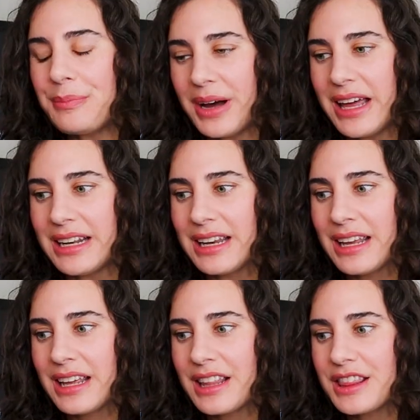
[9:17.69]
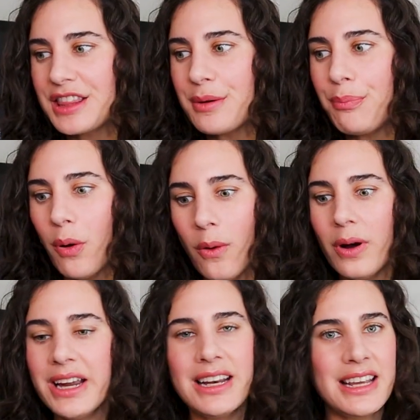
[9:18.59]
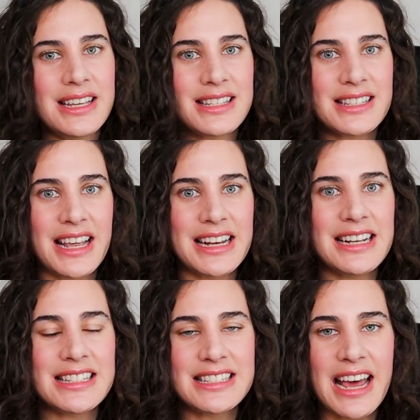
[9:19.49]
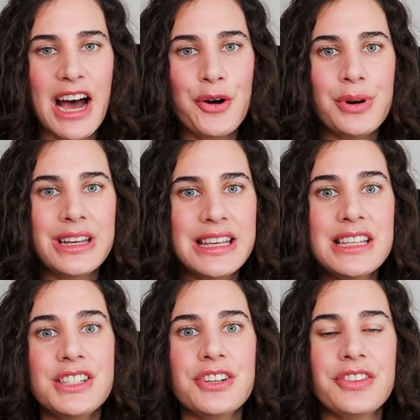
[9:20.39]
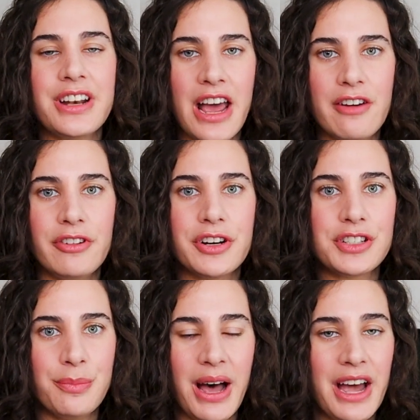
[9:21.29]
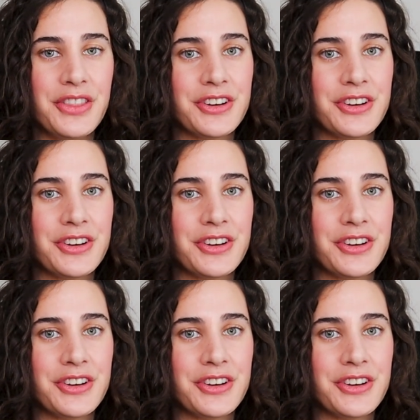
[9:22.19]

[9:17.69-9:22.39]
But the point is that it is now easier than ever to buy.